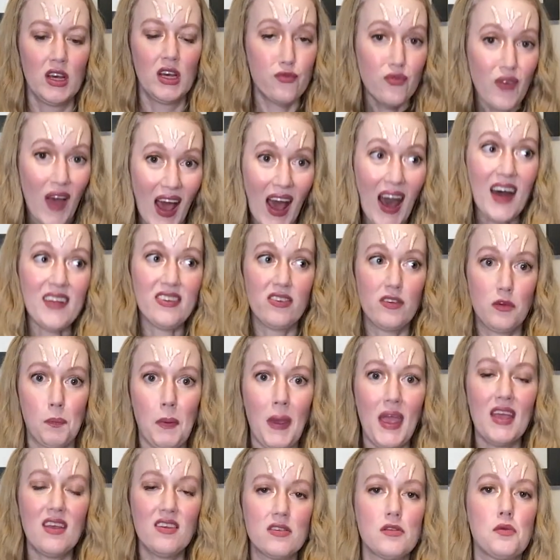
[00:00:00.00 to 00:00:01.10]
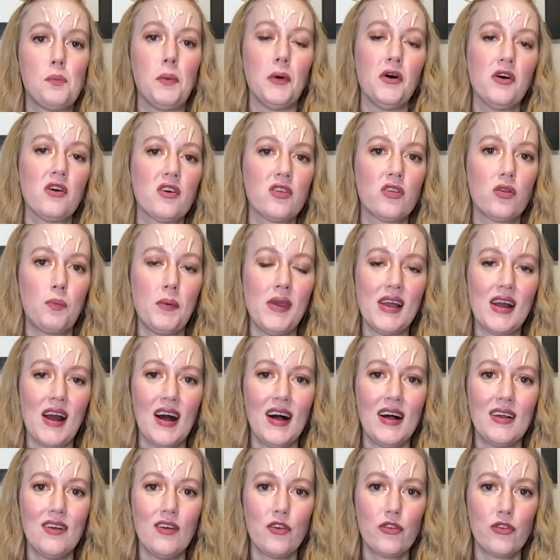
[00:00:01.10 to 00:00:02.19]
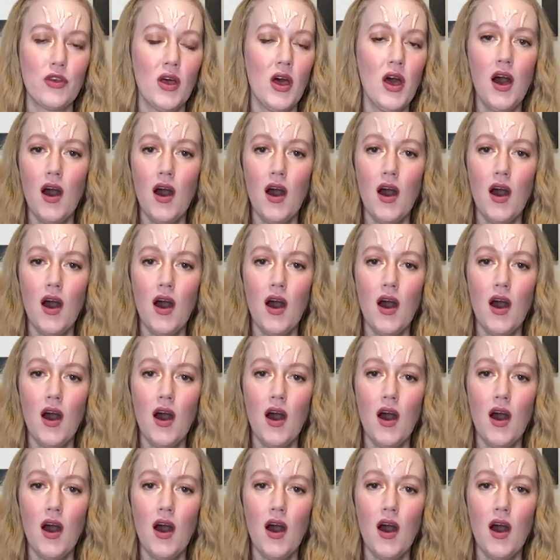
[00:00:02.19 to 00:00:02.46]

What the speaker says: fast-paced books because